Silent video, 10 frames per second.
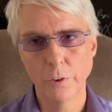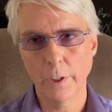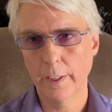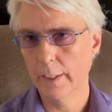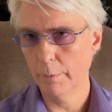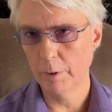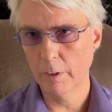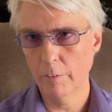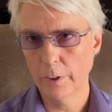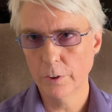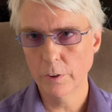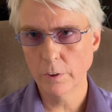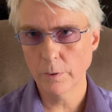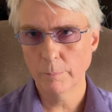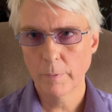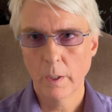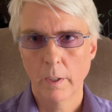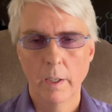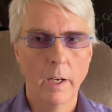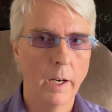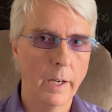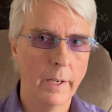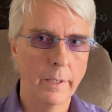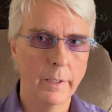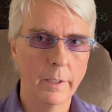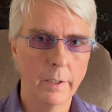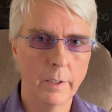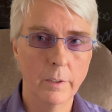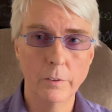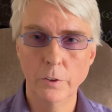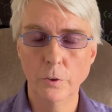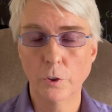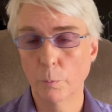and naming conventions. I use